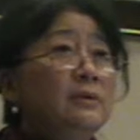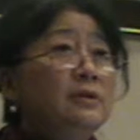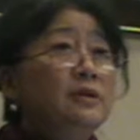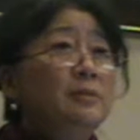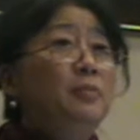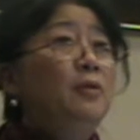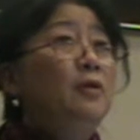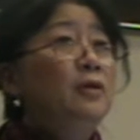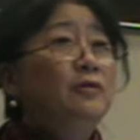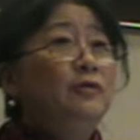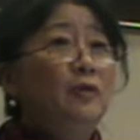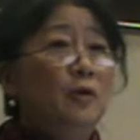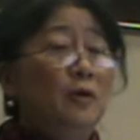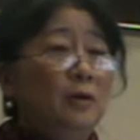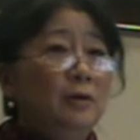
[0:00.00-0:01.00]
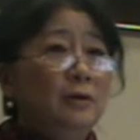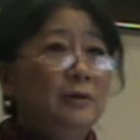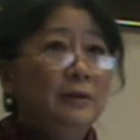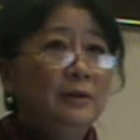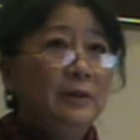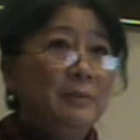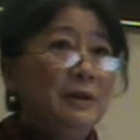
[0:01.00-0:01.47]
support for
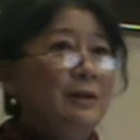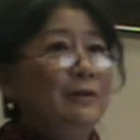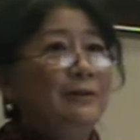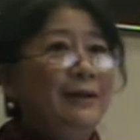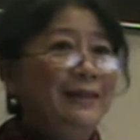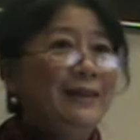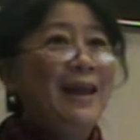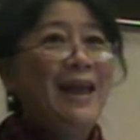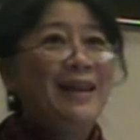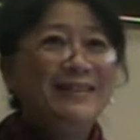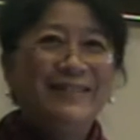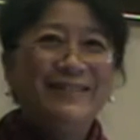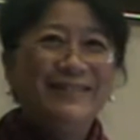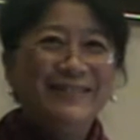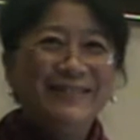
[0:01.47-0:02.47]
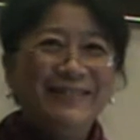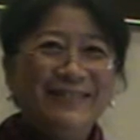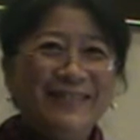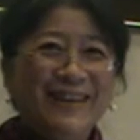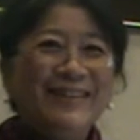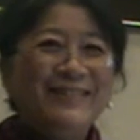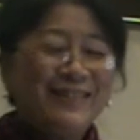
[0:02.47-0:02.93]
the middle and the end,
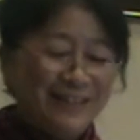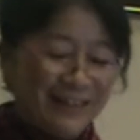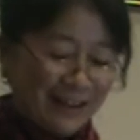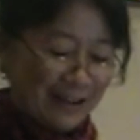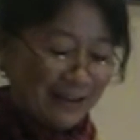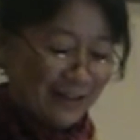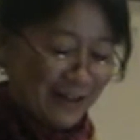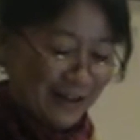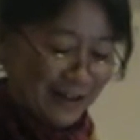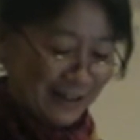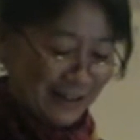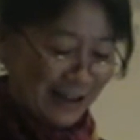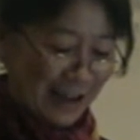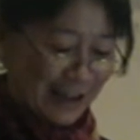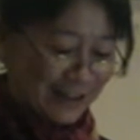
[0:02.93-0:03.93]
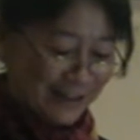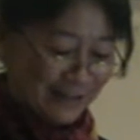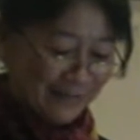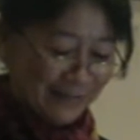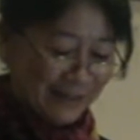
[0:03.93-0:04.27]
yeah, that the EAL learners need.